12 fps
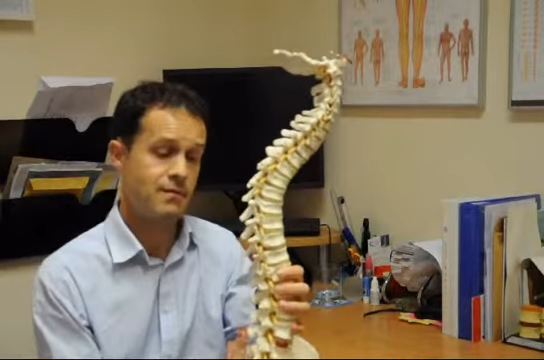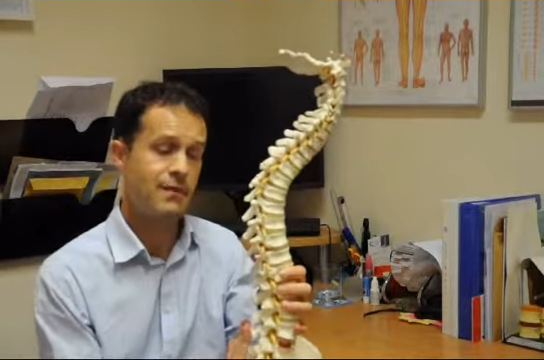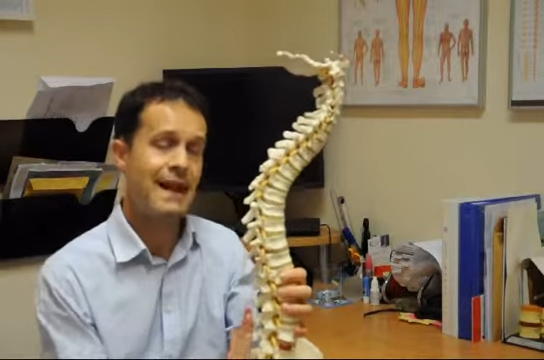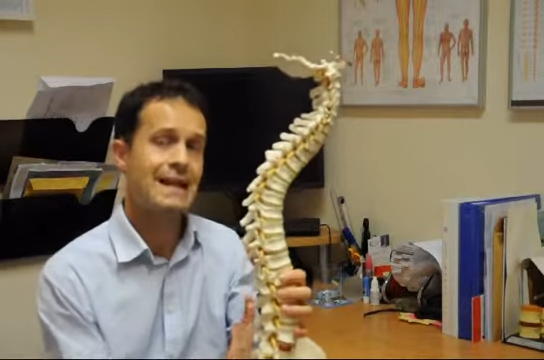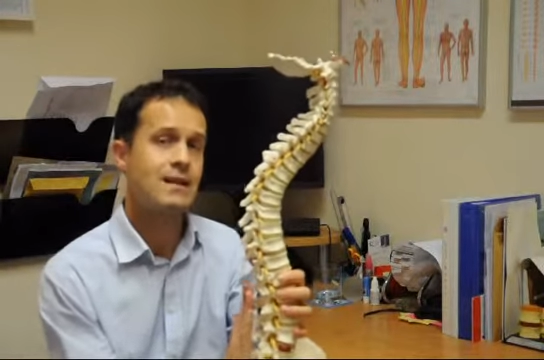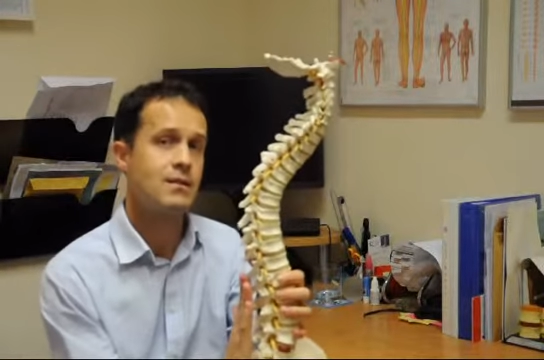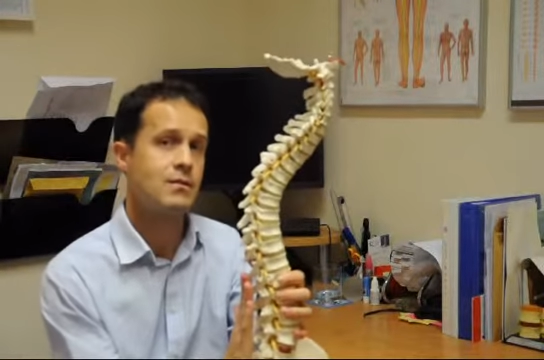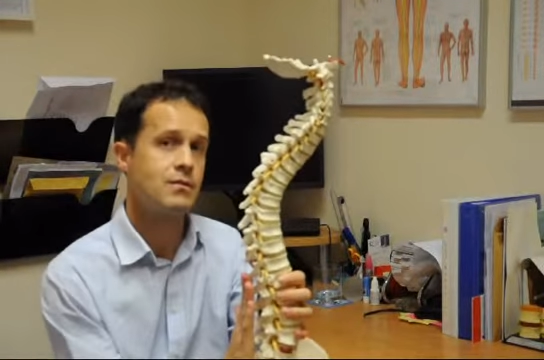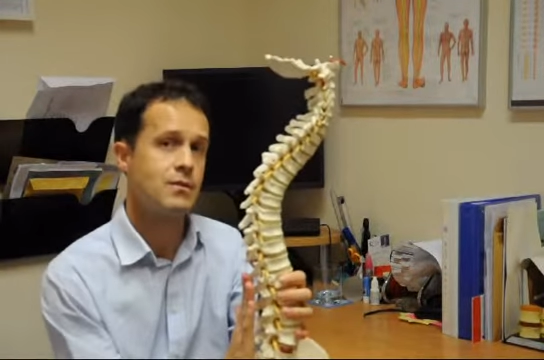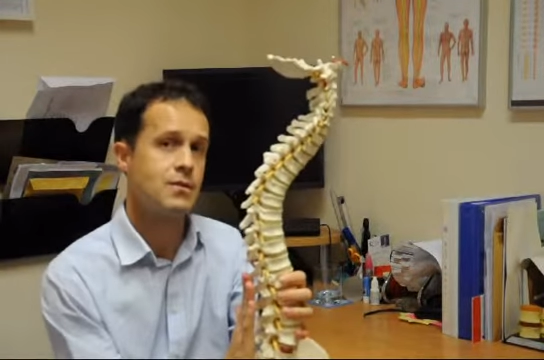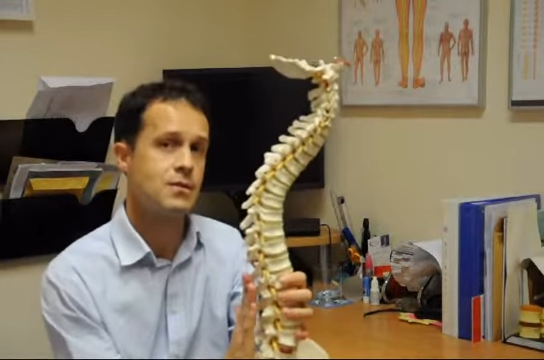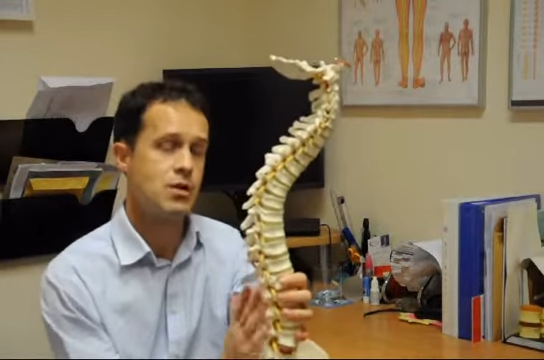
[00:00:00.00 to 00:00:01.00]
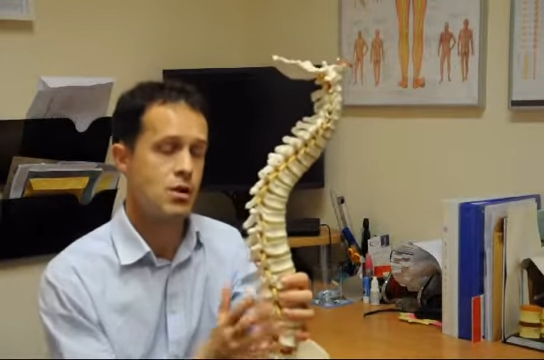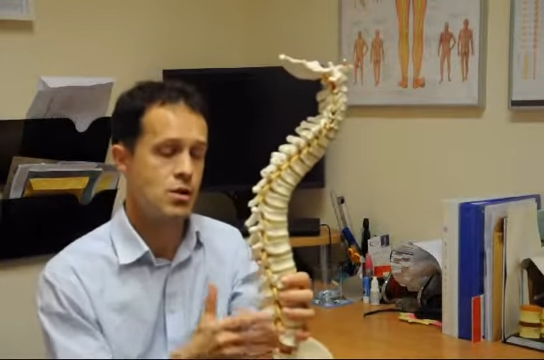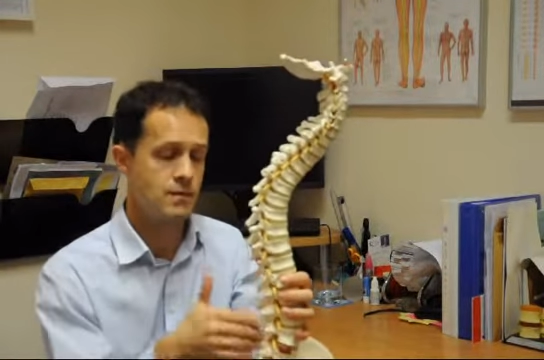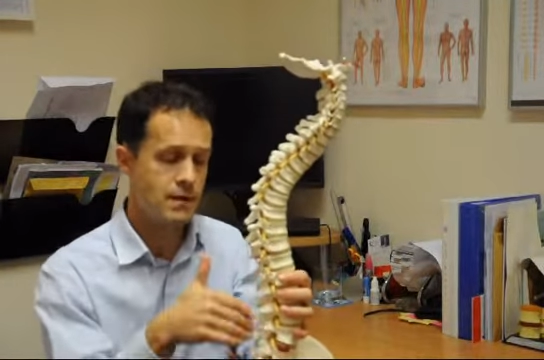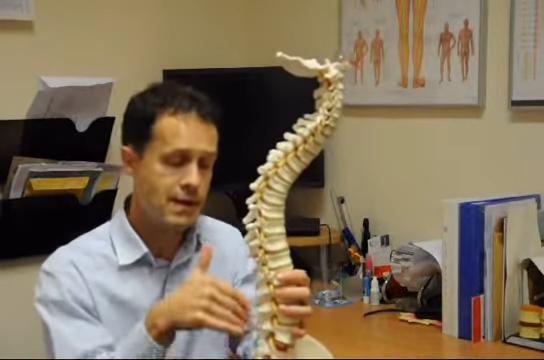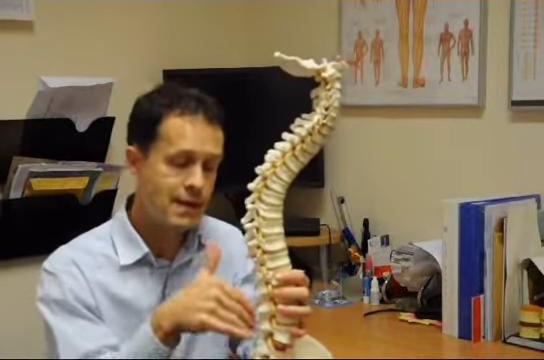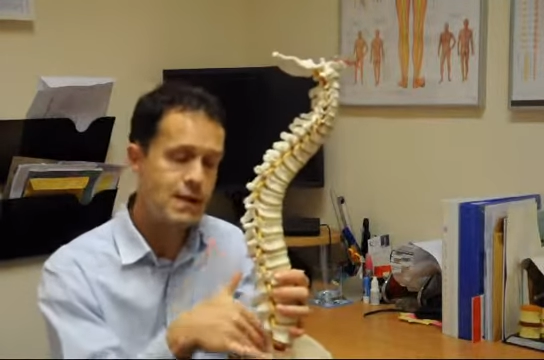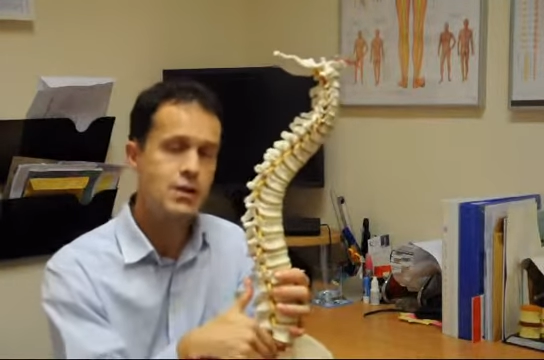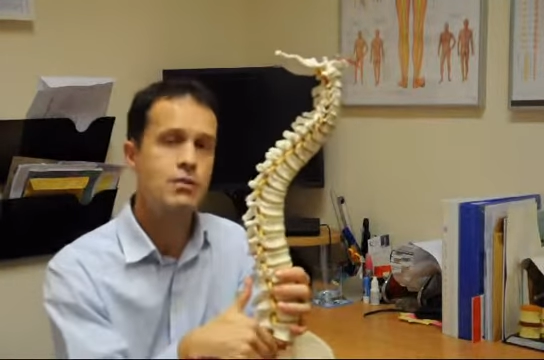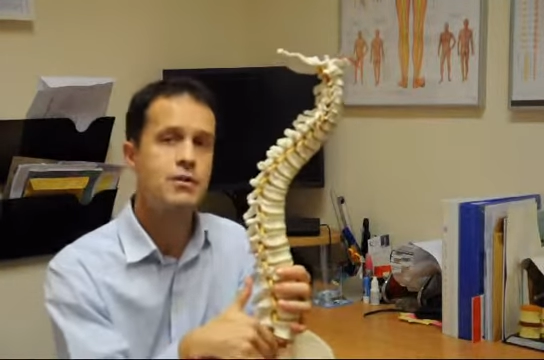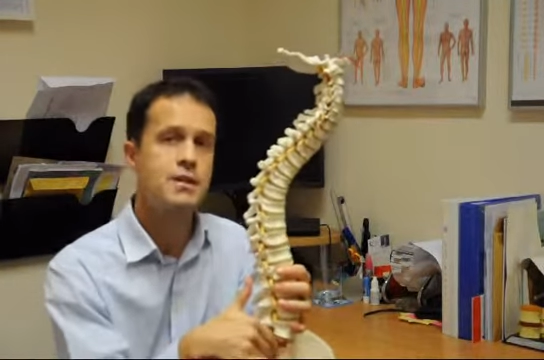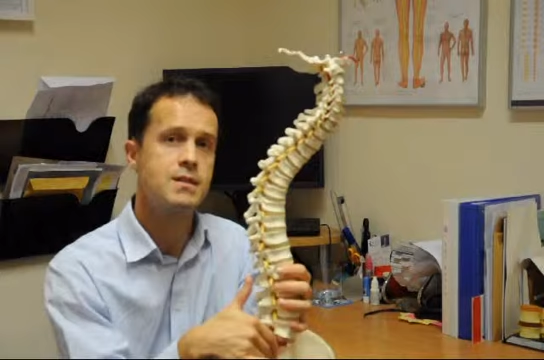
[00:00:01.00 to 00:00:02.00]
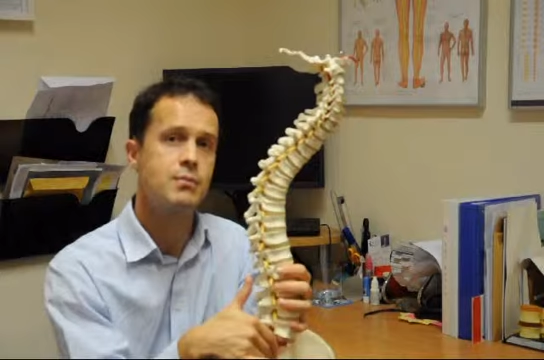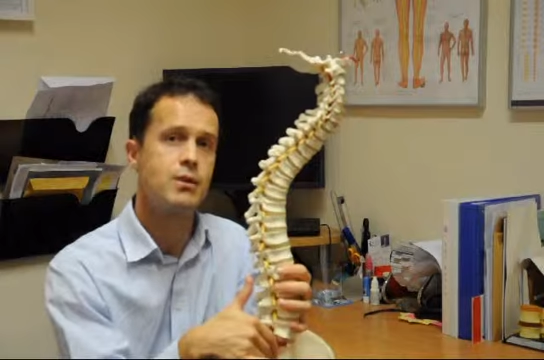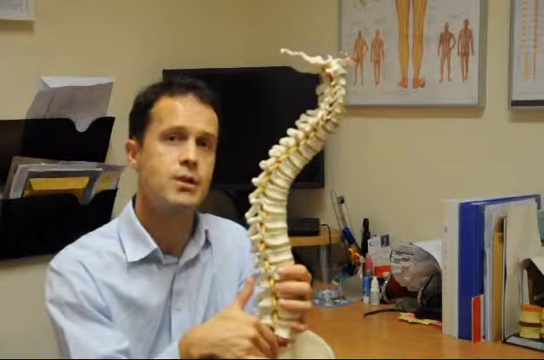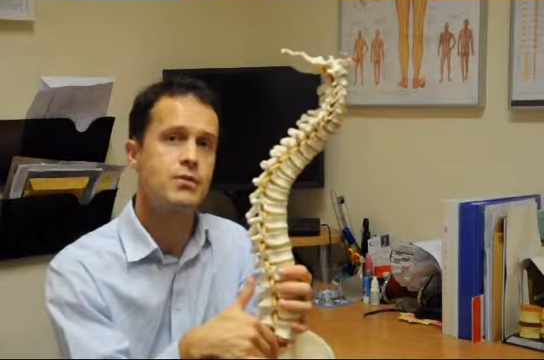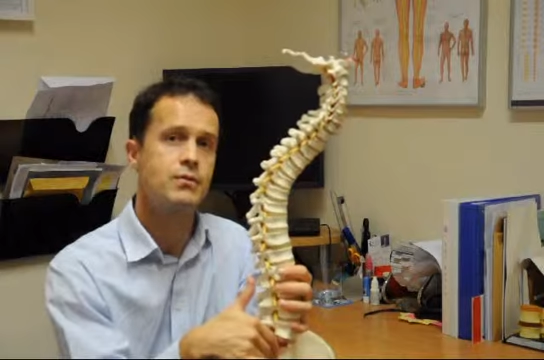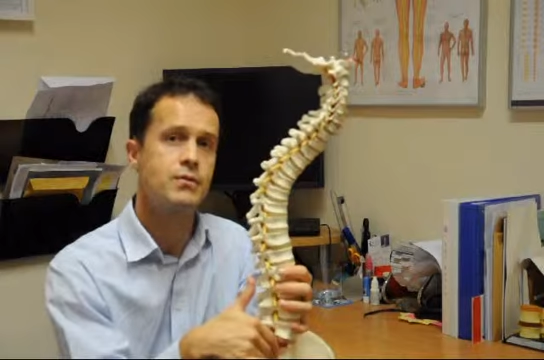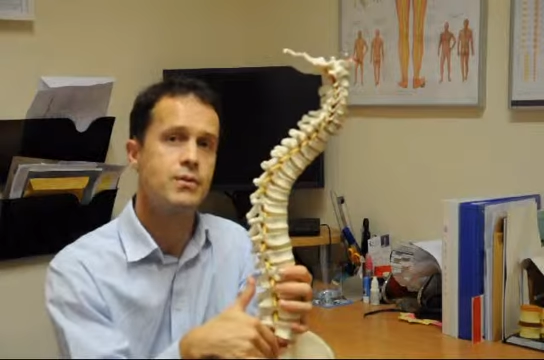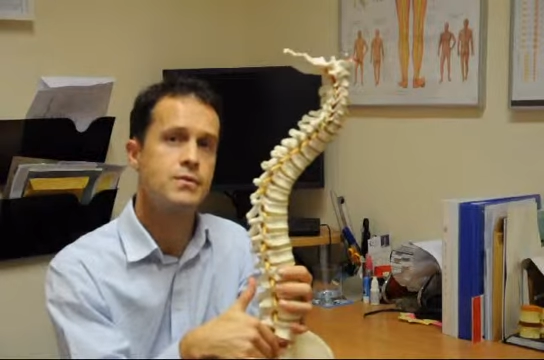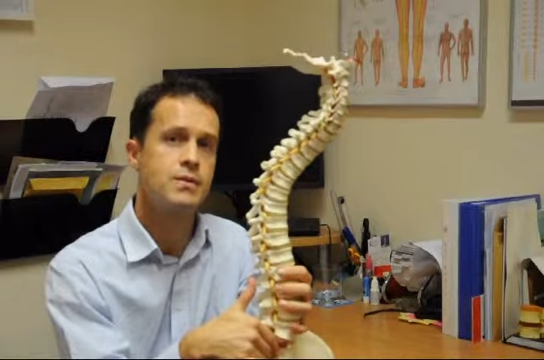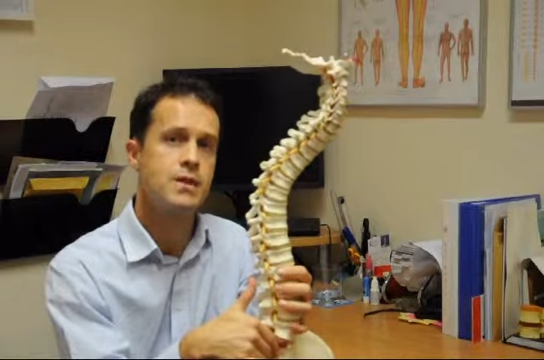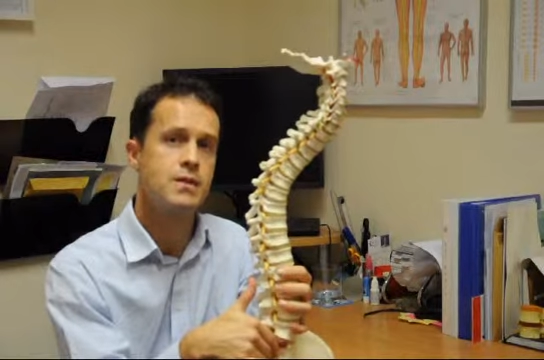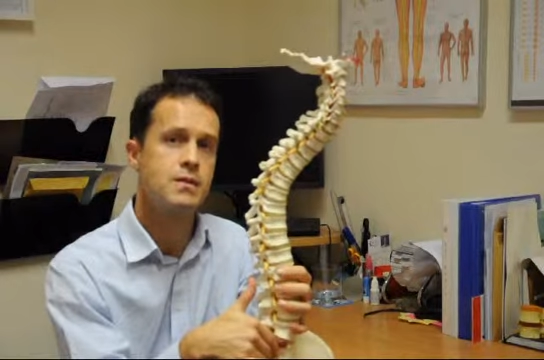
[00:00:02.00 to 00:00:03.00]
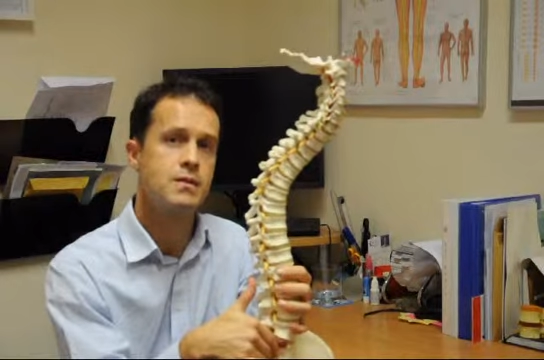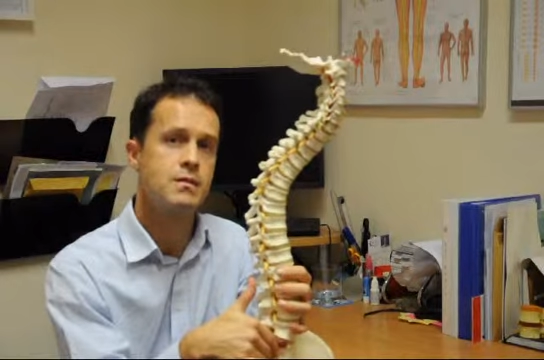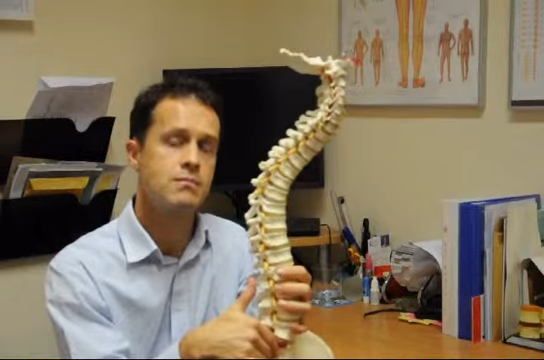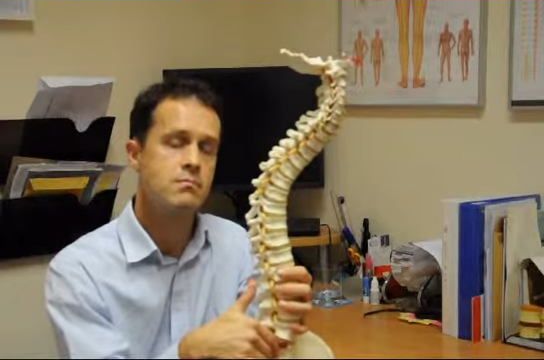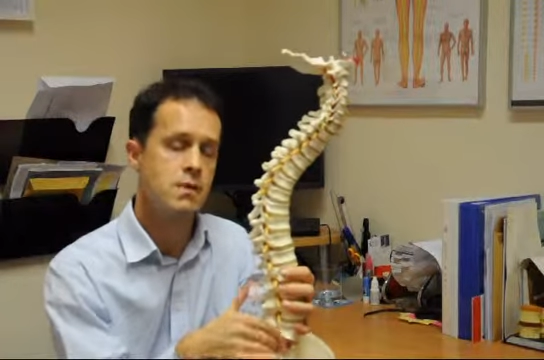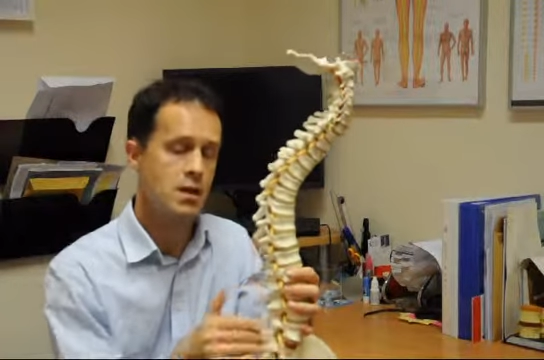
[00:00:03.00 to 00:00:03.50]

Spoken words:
flatten this curve and increase the pressure on those discs.